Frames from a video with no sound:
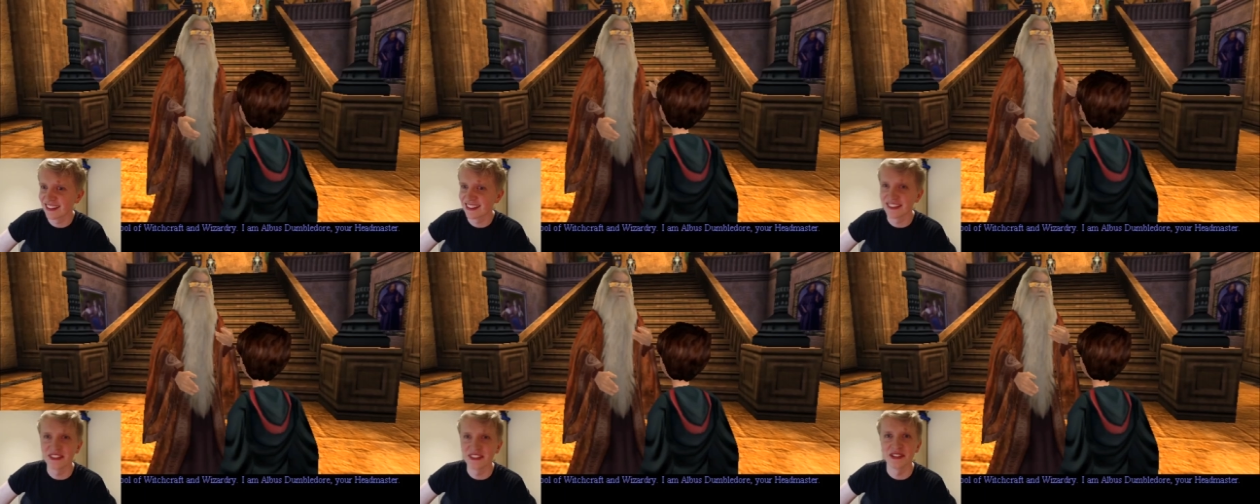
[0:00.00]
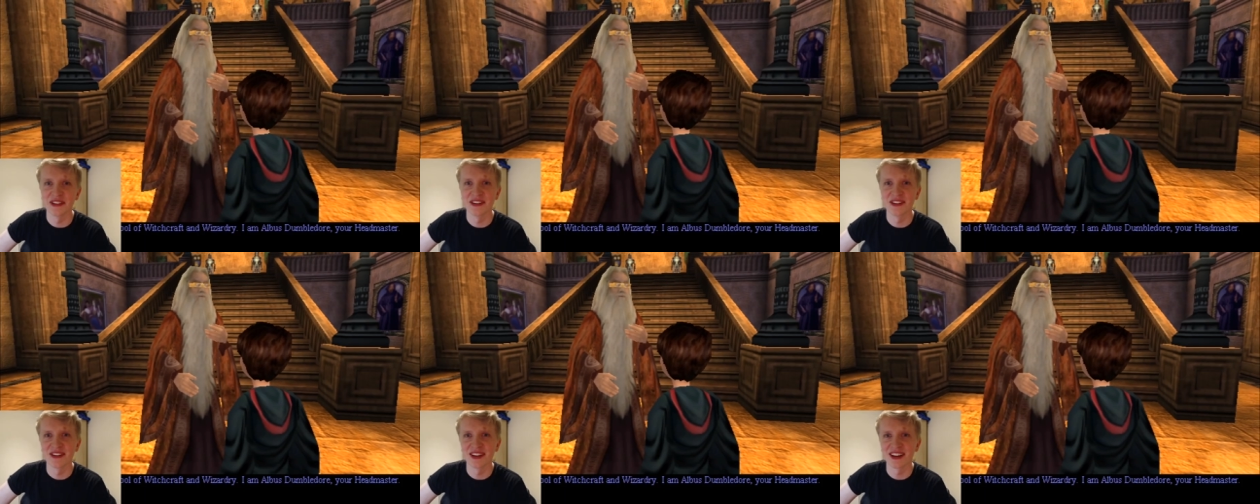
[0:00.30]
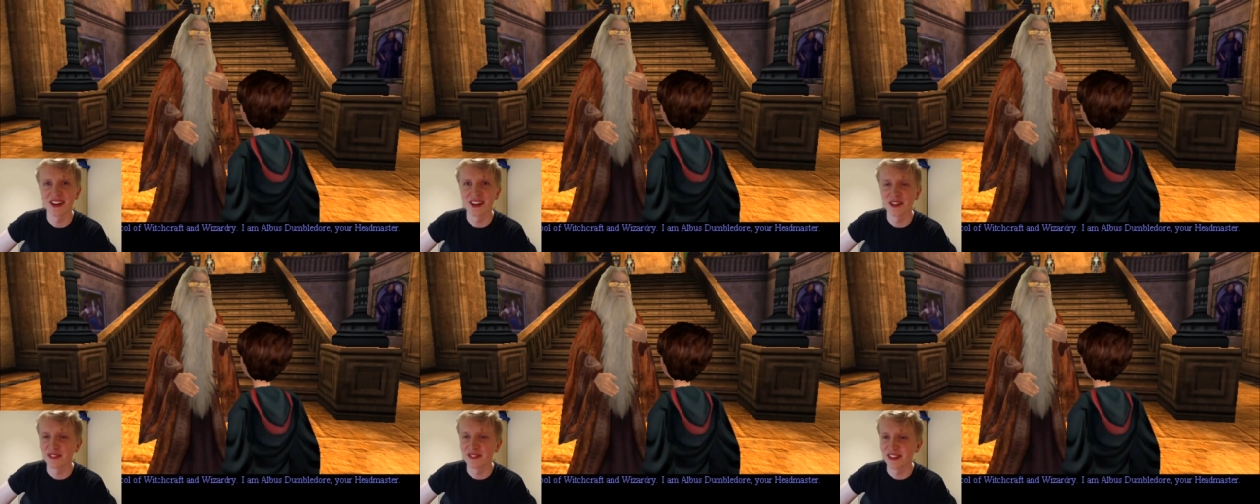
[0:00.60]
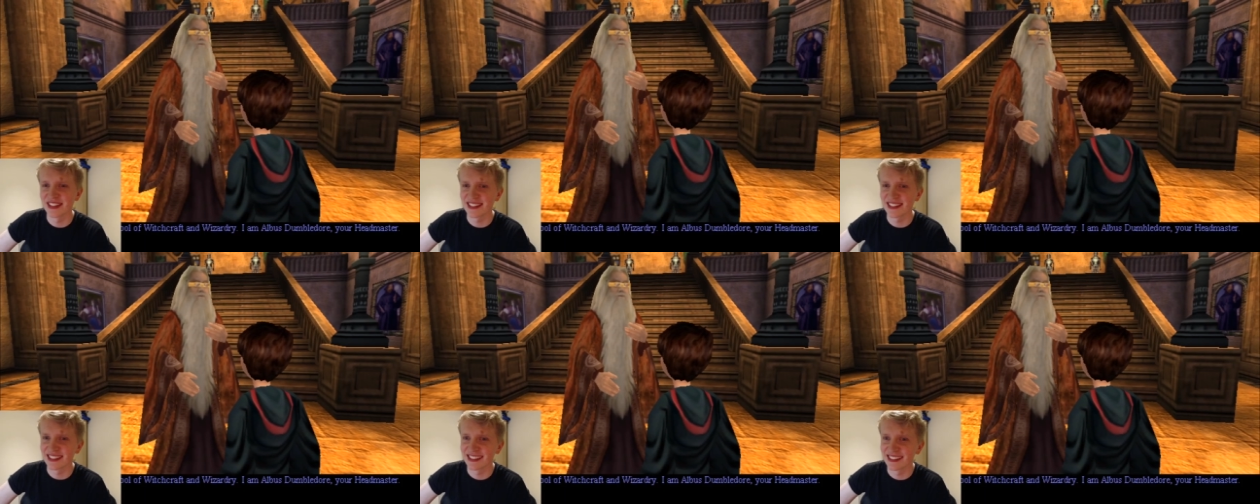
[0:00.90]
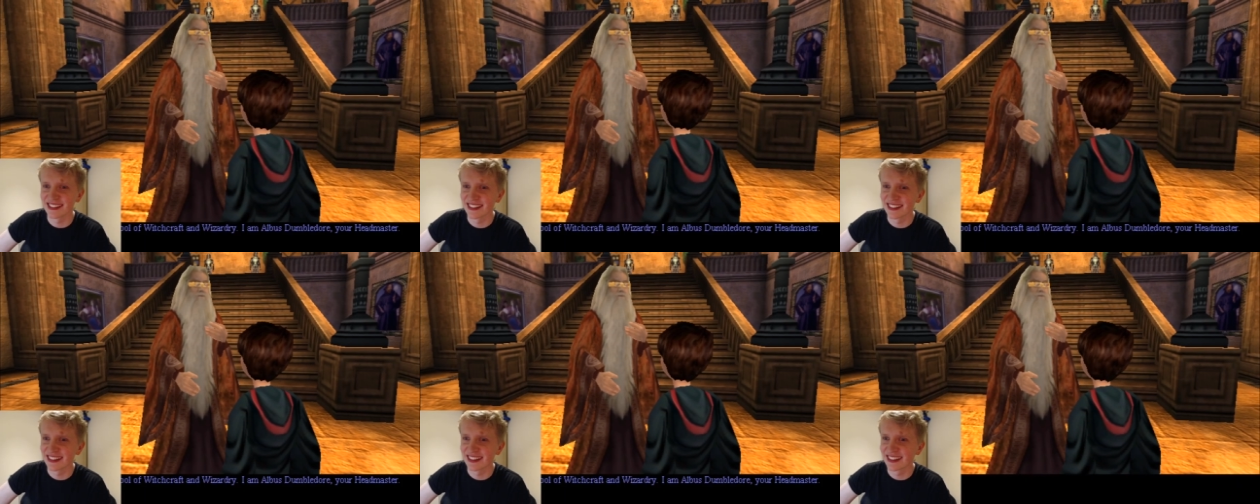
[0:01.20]
Dude, I love his
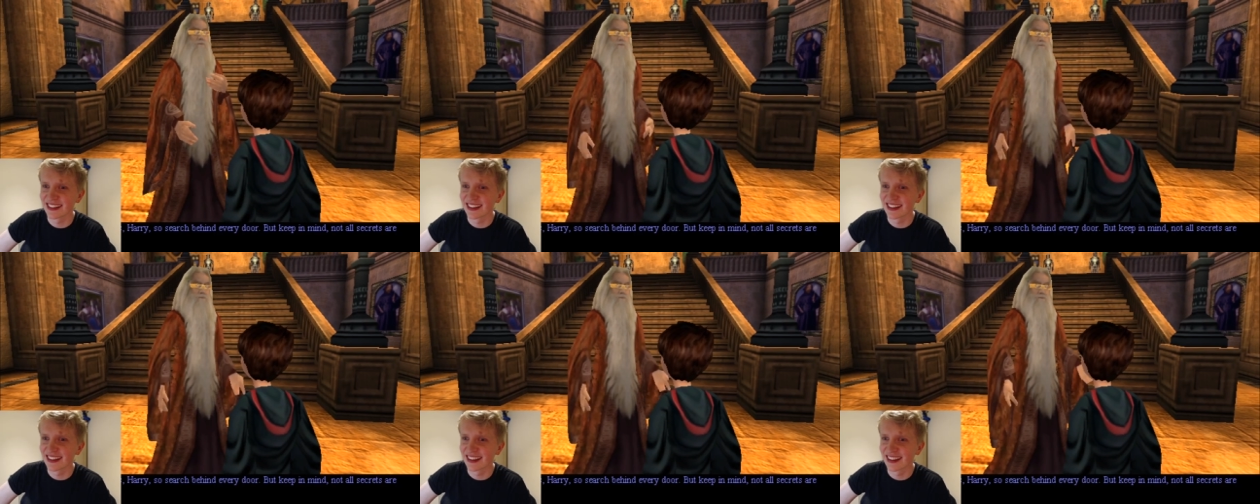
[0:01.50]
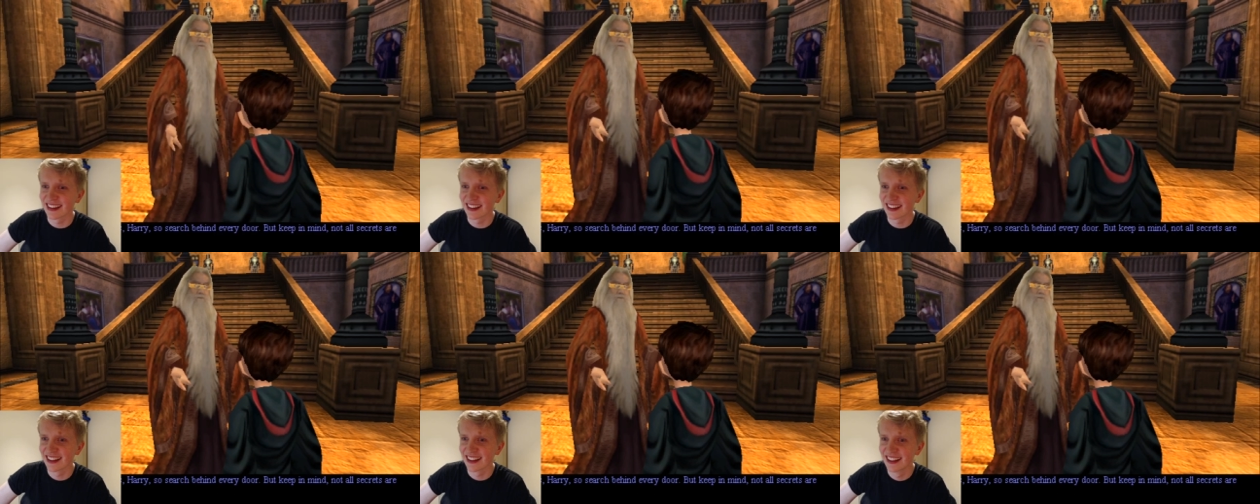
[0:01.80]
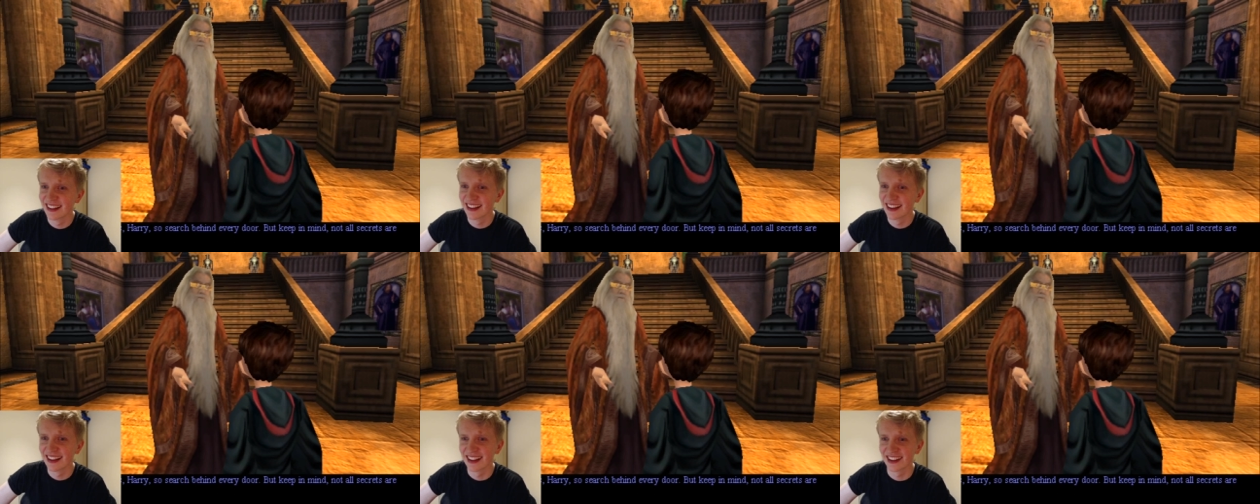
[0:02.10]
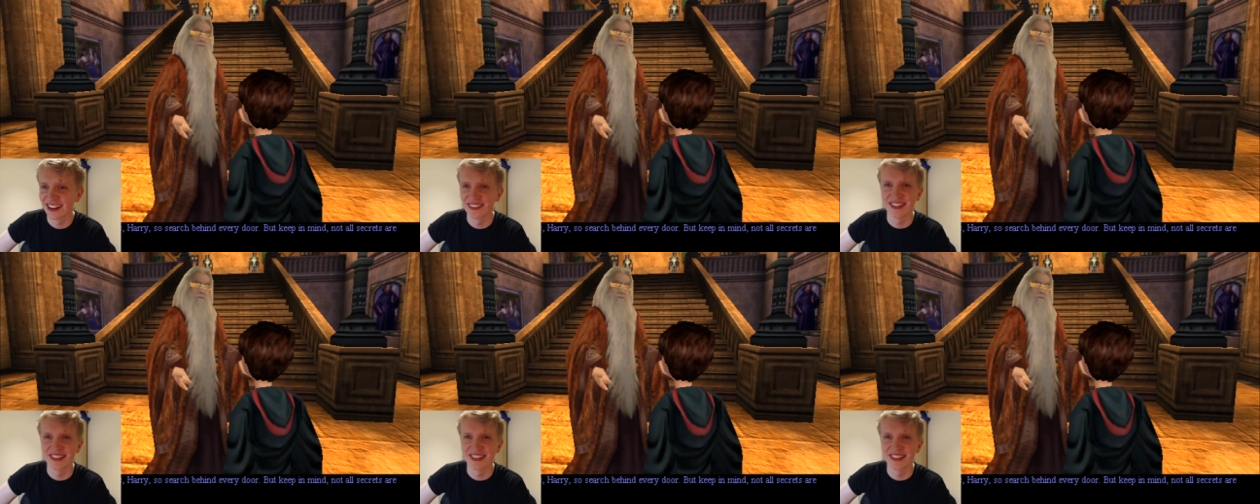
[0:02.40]
uh, love